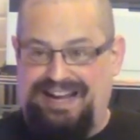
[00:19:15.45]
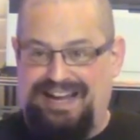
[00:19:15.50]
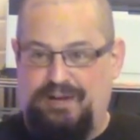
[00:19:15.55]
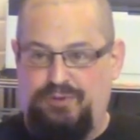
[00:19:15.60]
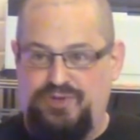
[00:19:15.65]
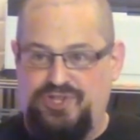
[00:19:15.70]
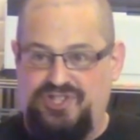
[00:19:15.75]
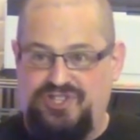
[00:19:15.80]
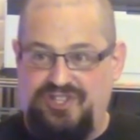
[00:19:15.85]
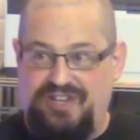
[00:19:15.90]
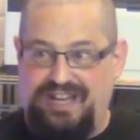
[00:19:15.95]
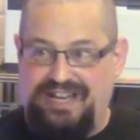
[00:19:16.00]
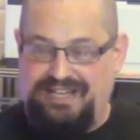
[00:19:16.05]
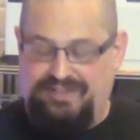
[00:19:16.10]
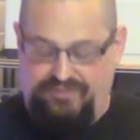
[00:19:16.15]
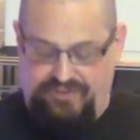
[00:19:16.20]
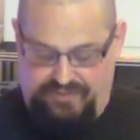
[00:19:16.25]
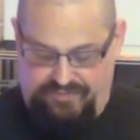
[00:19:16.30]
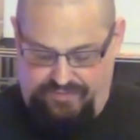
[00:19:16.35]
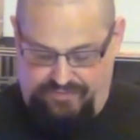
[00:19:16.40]
outside
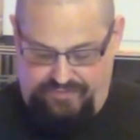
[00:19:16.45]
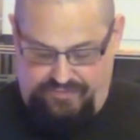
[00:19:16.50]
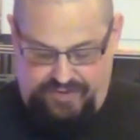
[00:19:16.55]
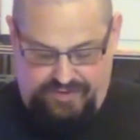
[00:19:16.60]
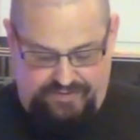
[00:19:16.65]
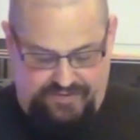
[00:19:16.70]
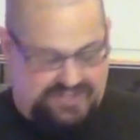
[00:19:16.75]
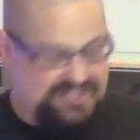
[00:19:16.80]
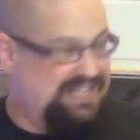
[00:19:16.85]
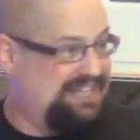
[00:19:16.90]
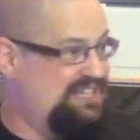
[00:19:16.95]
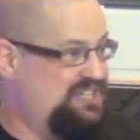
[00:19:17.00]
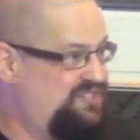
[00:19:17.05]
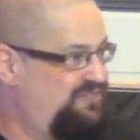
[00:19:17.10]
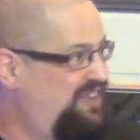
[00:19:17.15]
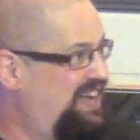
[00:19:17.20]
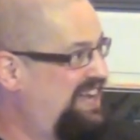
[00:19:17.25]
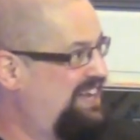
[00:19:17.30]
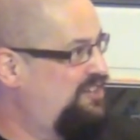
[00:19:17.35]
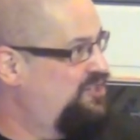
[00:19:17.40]
the, the, the
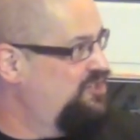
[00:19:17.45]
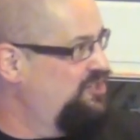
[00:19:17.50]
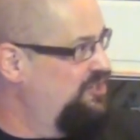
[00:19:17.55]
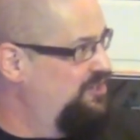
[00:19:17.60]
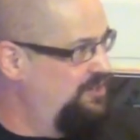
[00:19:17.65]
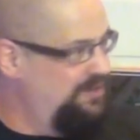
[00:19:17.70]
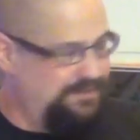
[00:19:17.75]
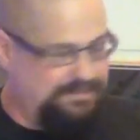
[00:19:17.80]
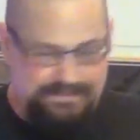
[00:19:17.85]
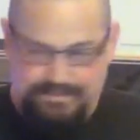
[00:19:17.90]
satisfaction.